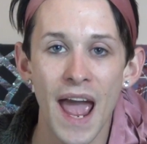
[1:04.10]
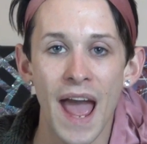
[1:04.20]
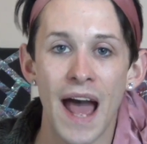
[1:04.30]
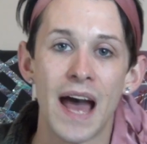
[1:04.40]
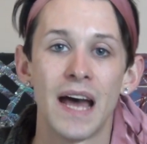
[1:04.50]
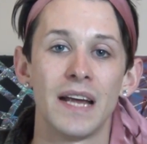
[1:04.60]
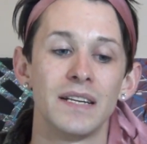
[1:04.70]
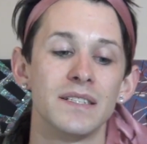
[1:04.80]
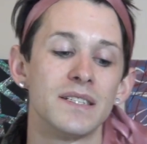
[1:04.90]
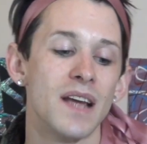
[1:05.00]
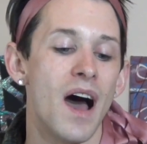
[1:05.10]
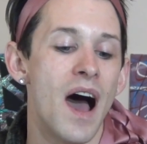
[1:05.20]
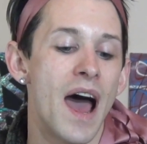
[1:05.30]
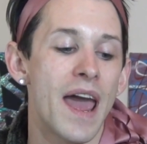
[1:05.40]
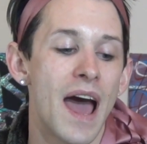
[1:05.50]
and
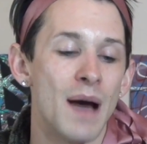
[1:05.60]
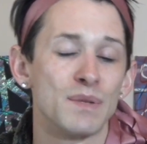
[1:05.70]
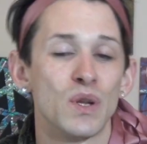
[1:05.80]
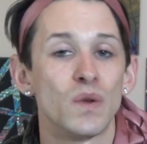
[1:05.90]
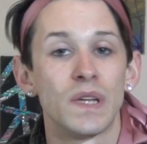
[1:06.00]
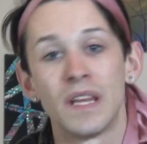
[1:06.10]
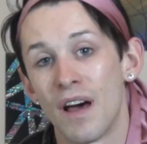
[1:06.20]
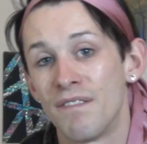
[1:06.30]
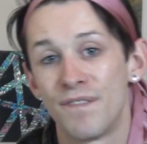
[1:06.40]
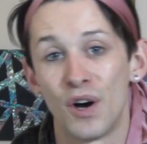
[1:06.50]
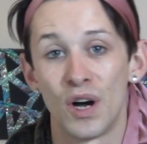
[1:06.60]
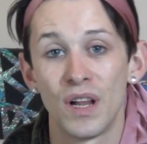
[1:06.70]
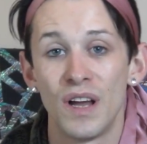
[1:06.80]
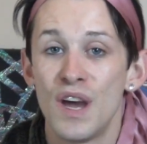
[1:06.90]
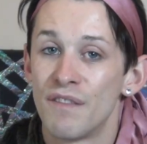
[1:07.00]
I absolutely love
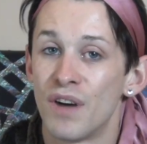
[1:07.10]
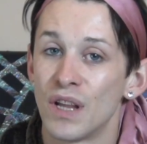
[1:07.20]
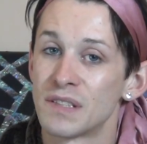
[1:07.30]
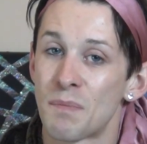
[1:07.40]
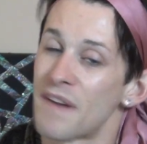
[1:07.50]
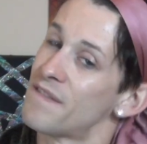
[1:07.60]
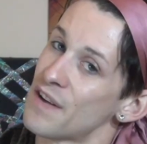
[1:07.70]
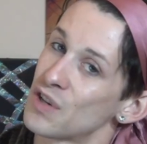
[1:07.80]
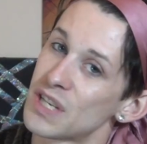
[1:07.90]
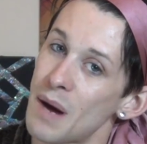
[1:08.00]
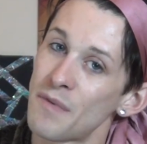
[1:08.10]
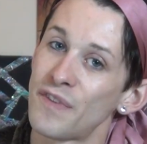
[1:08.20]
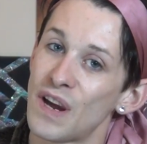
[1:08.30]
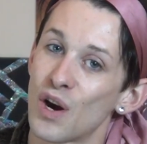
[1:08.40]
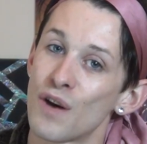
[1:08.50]
fall. Fall is my favorite time
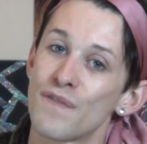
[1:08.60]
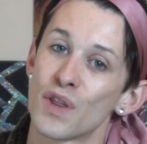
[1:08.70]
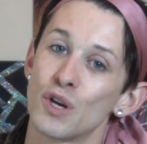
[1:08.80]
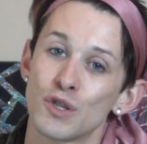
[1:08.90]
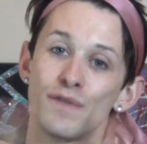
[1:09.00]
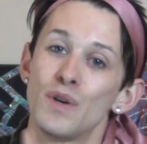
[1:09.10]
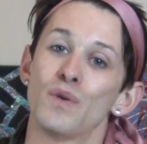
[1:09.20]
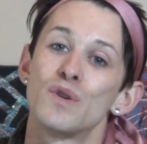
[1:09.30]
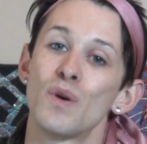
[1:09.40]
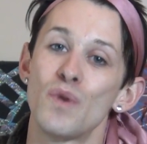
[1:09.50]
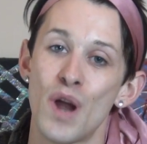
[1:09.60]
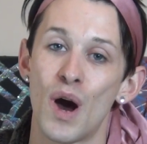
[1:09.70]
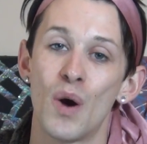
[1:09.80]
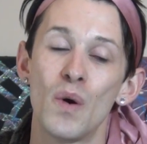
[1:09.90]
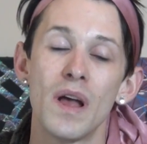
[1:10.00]
of year for those of you who don't
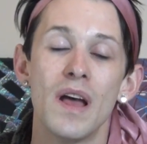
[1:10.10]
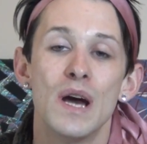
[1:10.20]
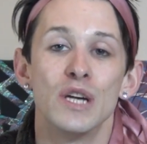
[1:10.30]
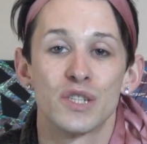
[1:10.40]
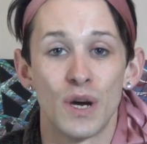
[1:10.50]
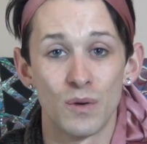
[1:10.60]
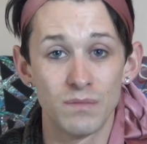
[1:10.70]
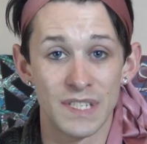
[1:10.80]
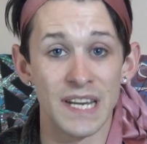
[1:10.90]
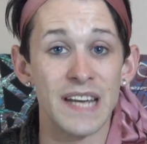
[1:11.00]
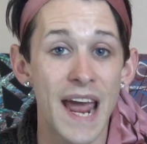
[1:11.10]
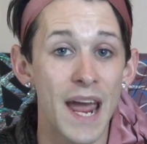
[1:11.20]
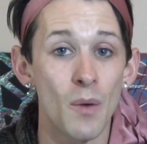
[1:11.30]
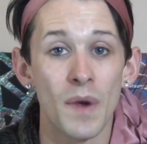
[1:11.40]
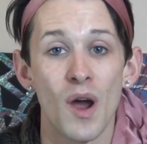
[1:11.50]
know. So
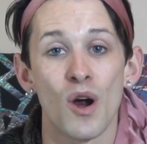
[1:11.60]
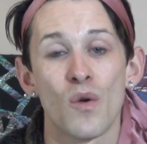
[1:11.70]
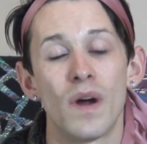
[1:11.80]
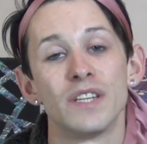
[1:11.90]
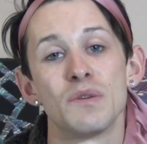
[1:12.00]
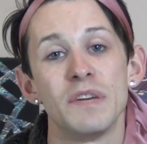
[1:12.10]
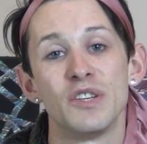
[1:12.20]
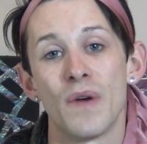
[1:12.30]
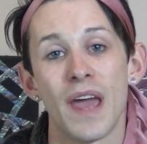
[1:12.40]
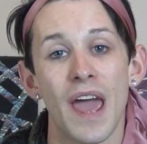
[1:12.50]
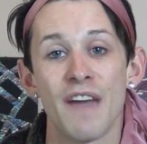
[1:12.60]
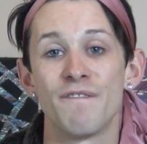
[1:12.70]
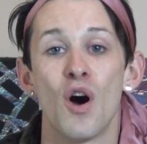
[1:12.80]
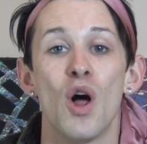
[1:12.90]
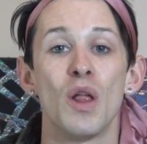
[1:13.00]
today we are going to be doing a
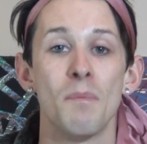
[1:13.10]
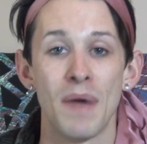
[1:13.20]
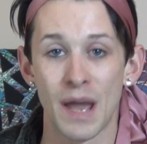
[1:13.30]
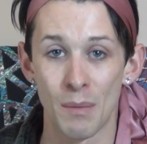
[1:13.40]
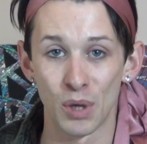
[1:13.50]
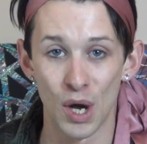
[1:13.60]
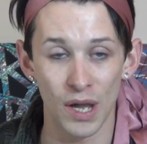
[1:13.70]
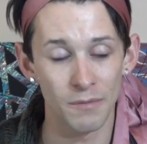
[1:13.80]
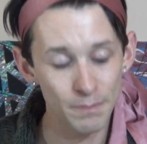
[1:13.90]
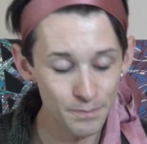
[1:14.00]
fall makeup look.